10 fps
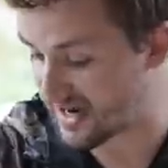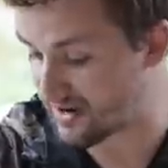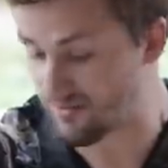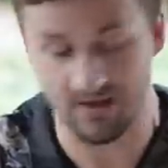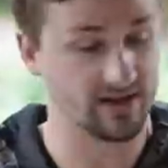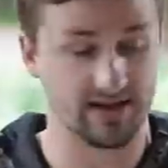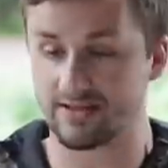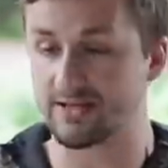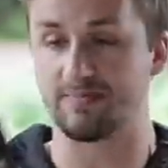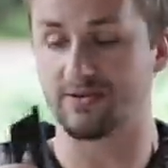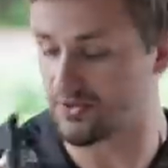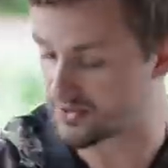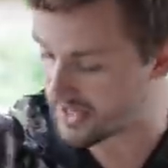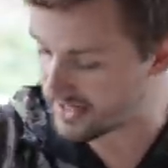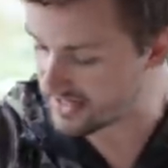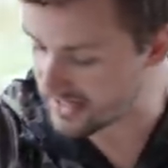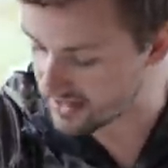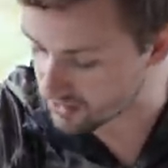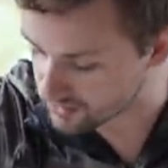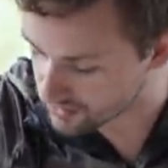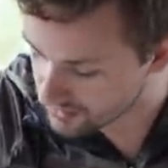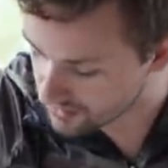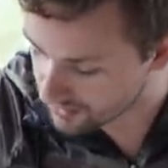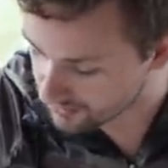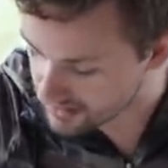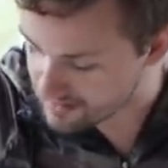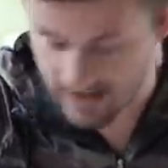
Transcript: I really like these pistols, and he included three